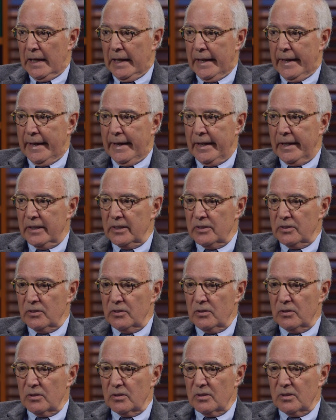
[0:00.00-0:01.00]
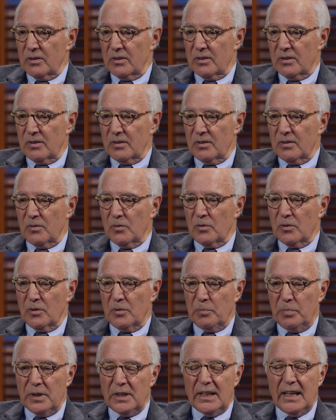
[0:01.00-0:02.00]
And
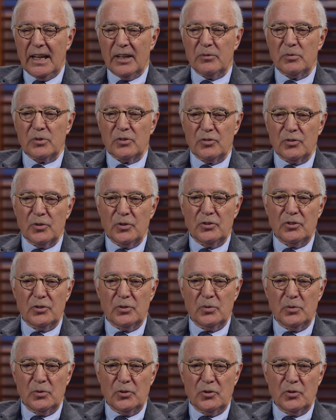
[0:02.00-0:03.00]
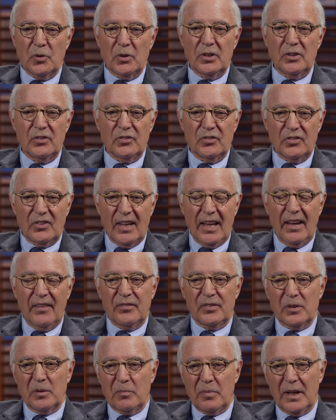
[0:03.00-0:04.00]
the pediatric surgeon who joined the
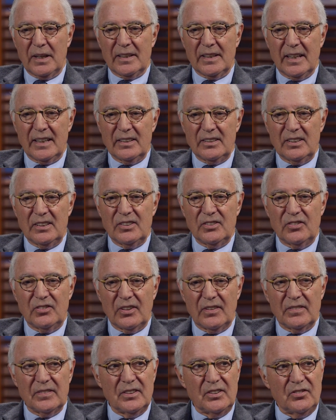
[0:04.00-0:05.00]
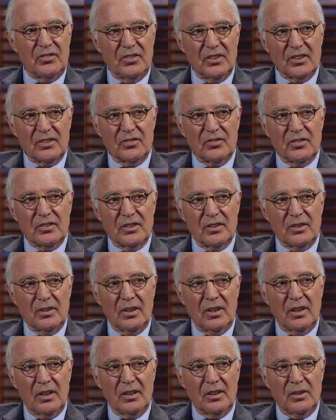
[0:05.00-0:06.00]
staff in about 1976
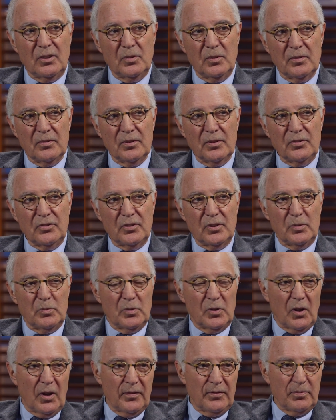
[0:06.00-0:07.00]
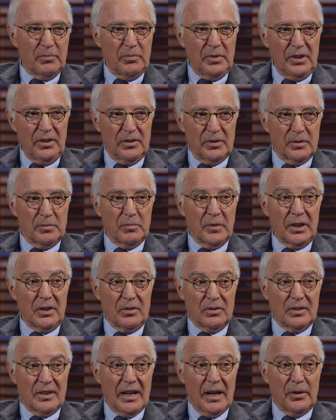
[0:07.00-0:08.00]
at university would often be there,
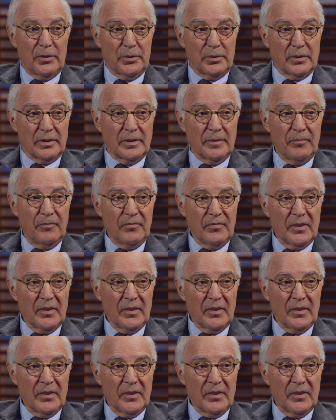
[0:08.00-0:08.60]
Michael Gauderer,